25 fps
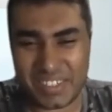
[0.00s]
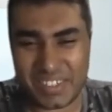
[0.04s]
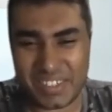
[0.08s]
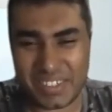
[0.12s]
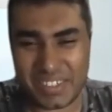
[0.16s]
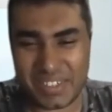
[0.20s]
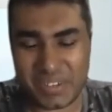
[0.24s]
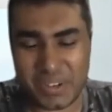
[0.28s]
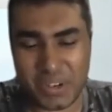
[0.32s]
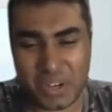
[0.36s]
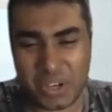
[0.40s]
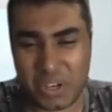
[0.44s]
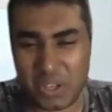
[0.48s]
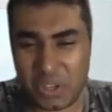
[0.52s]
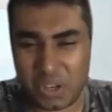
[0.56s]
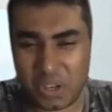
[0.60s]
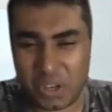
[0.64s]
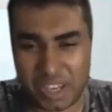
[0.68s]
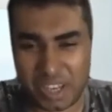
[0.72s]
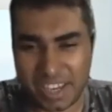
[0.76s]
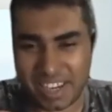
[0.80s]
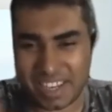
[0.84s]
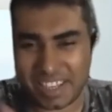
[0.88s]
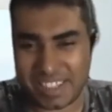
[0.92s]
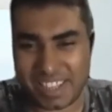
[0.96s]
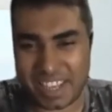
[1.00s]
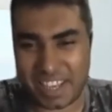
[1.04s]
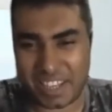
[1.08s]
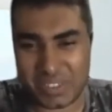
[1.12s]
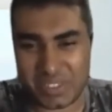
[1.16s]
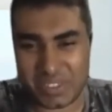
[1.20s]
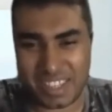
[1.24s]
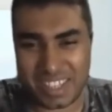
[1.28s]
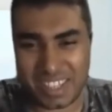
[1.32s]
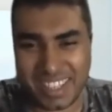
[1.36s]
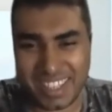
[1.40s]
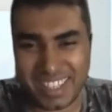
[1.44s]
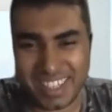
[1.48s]
All your grace,
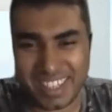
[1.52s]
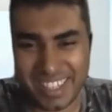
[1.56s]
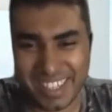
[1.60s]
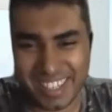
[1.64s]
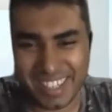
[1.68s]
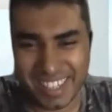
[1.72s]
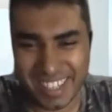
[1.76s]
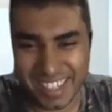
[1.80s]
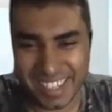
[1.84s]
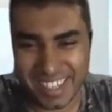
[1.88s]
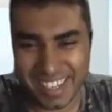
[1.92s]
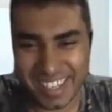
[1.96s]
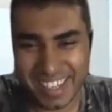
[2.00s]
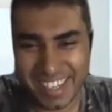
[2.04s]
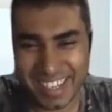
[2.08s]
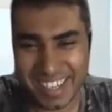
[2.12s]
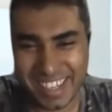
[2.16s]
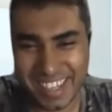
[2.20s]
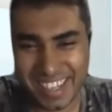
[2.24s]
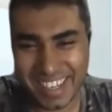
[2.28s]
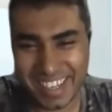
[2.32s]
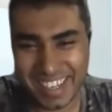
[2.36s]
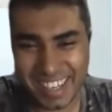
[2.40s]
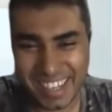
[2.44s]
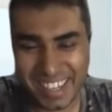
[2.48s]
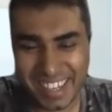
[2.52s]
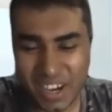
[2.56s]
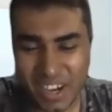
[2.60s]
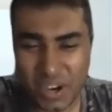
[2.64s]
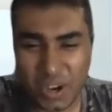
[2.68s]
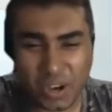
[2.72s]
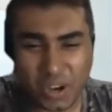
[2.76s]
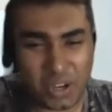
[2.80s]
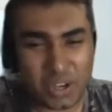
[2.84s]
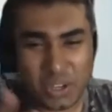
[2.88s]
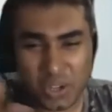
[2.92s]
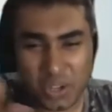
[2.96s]
actually. All your